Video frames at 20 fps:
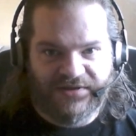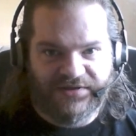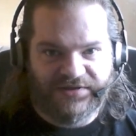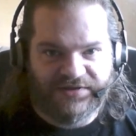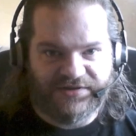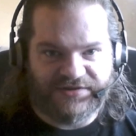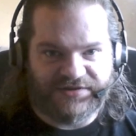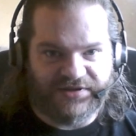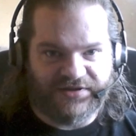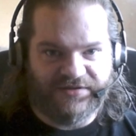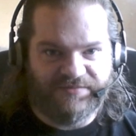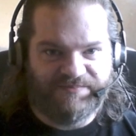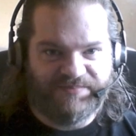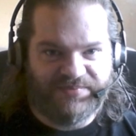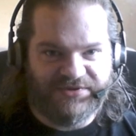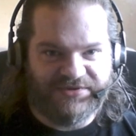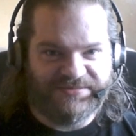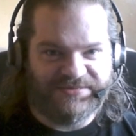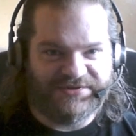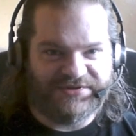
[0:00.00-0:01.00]
So
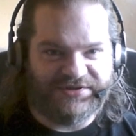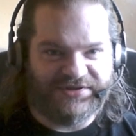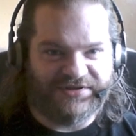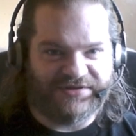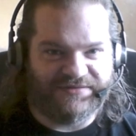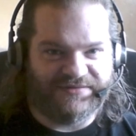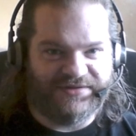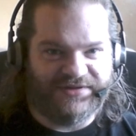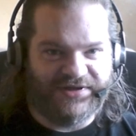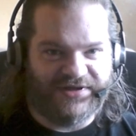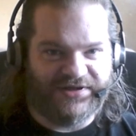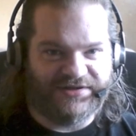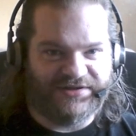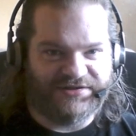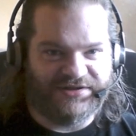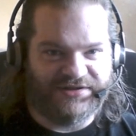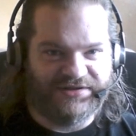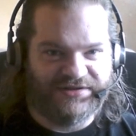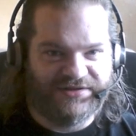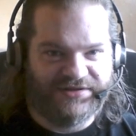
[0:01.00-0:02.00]
BBC Three
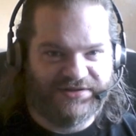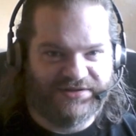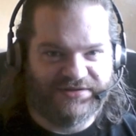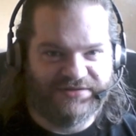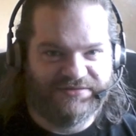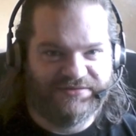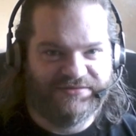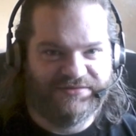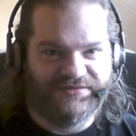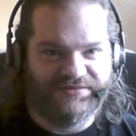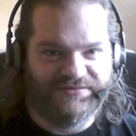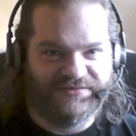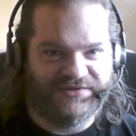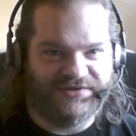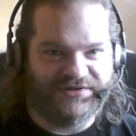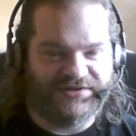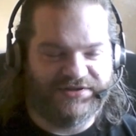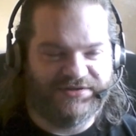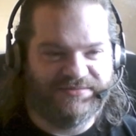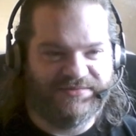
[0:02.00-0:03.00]
has no
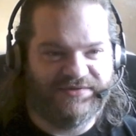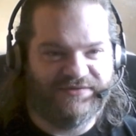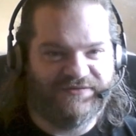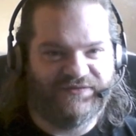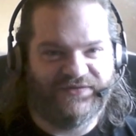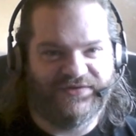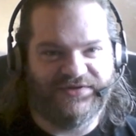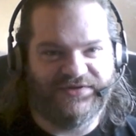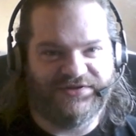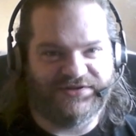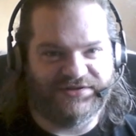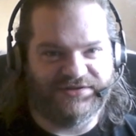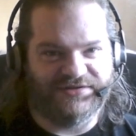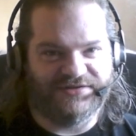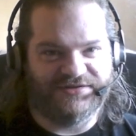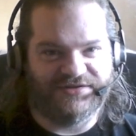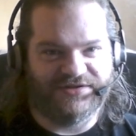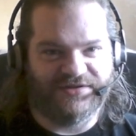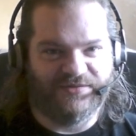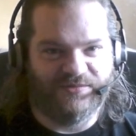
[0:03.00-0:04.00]
redeeming
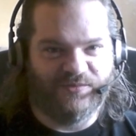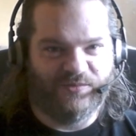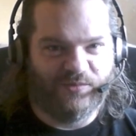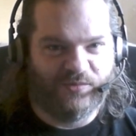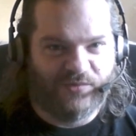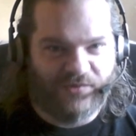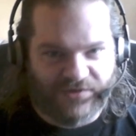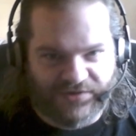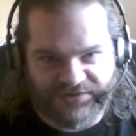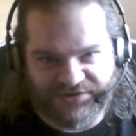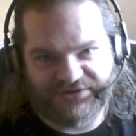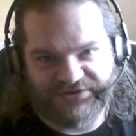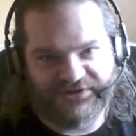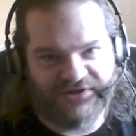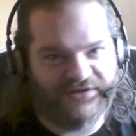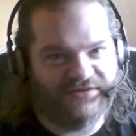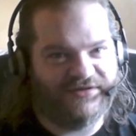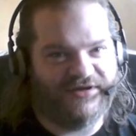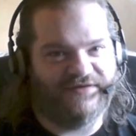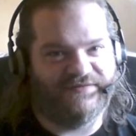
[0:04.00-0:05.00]
features
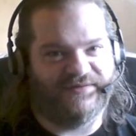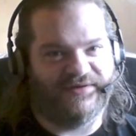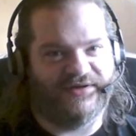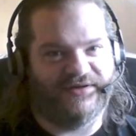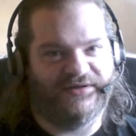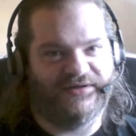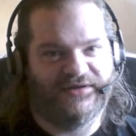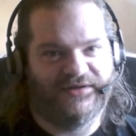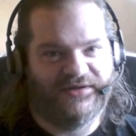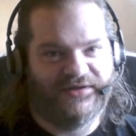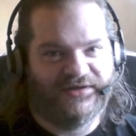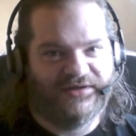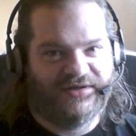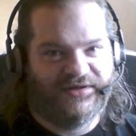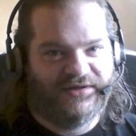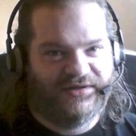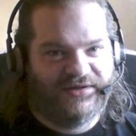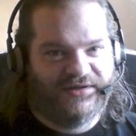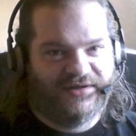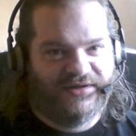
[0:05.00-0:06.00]
whatsoever,
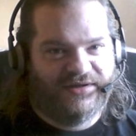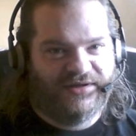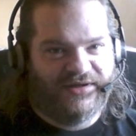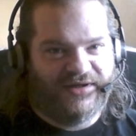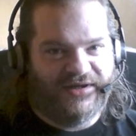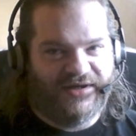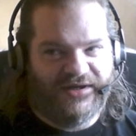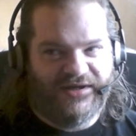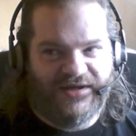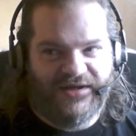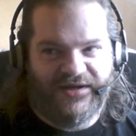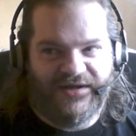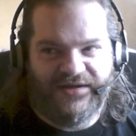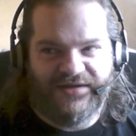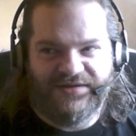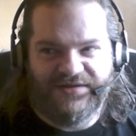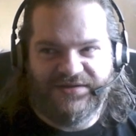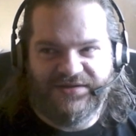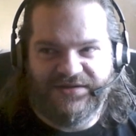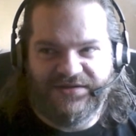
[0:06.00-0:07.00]

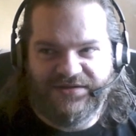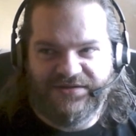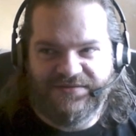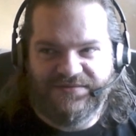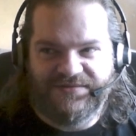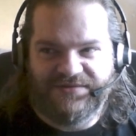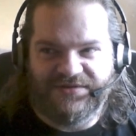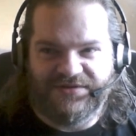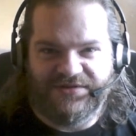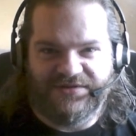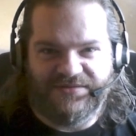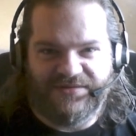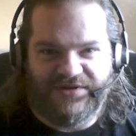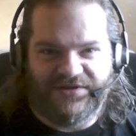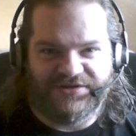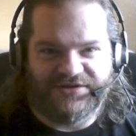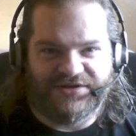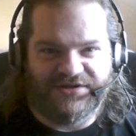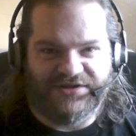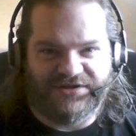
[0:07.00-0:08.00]
and you've got to
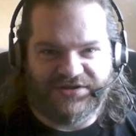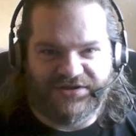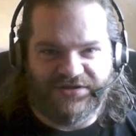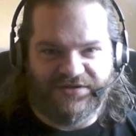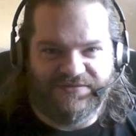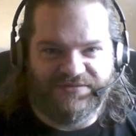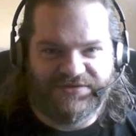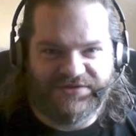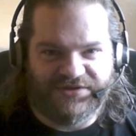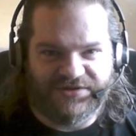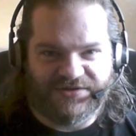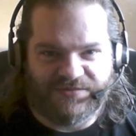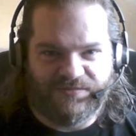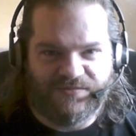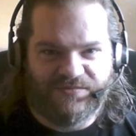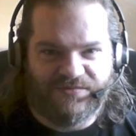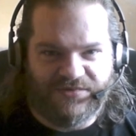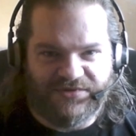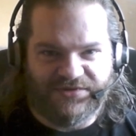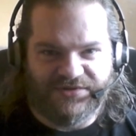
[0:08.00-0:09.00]
ask yourself just
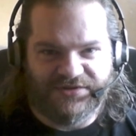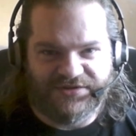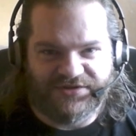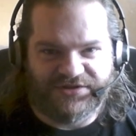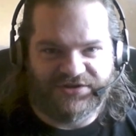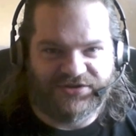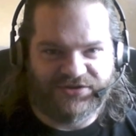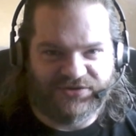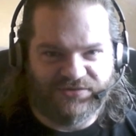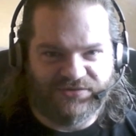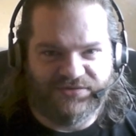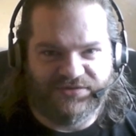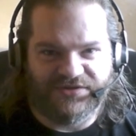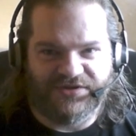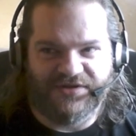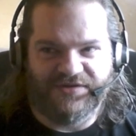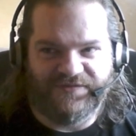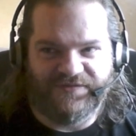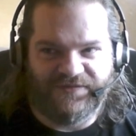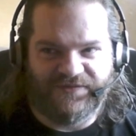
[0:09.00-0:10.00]
what sort
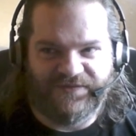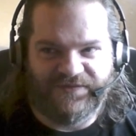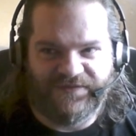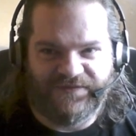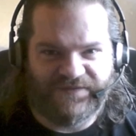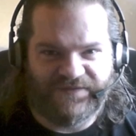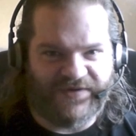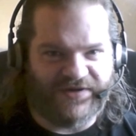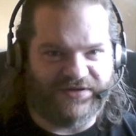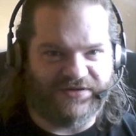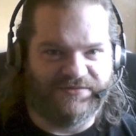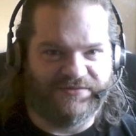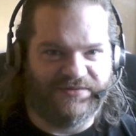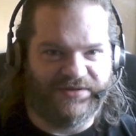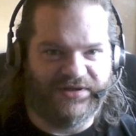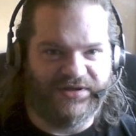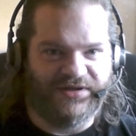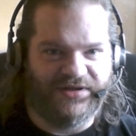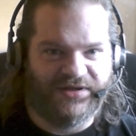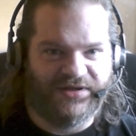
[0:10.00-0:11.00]
of fuckwit,